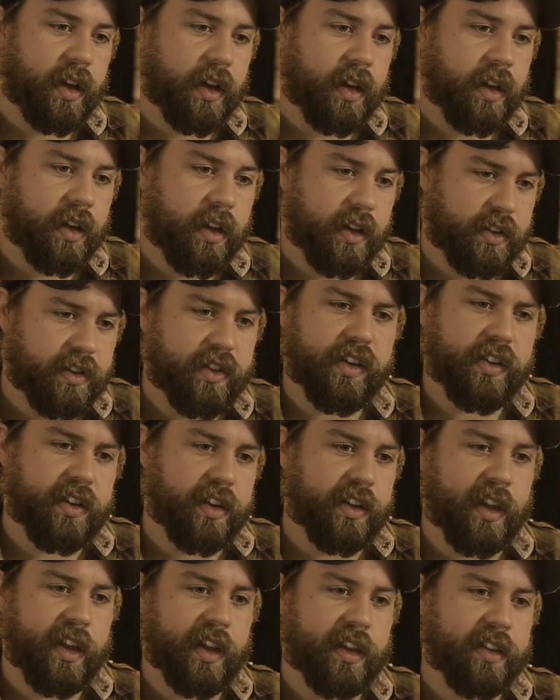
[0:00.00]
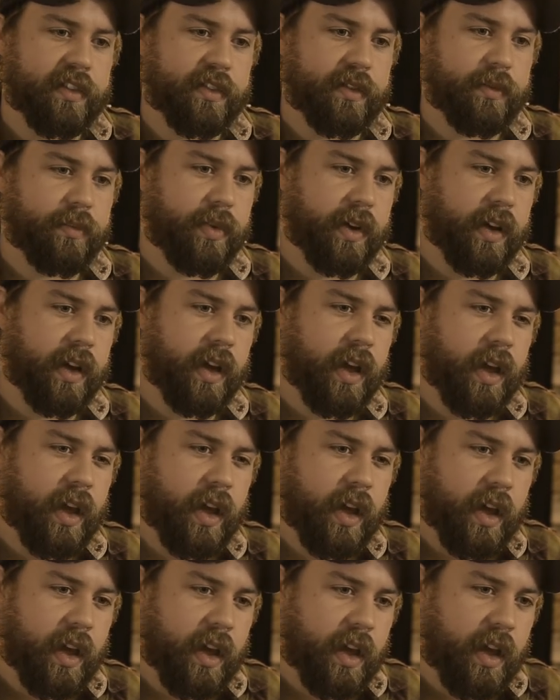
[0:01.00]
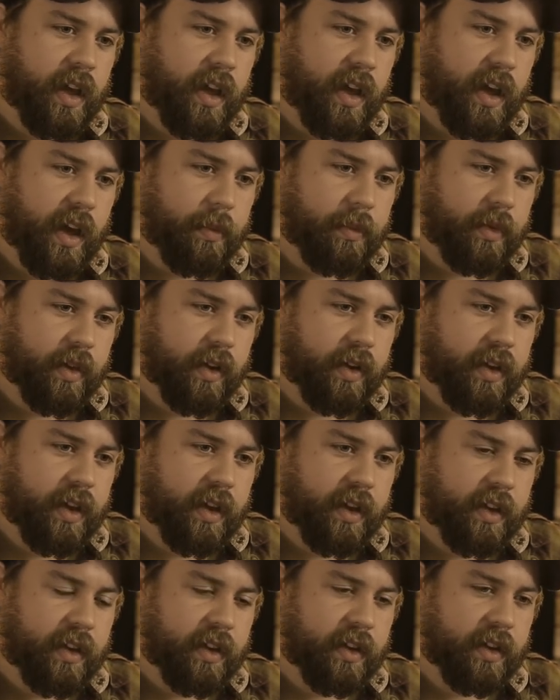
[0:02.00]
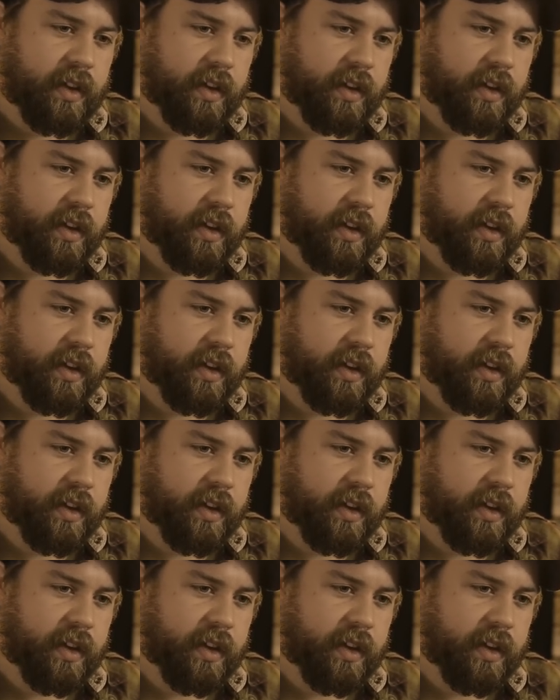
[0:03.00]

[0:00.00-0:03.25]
it's good to dance. But I'm looking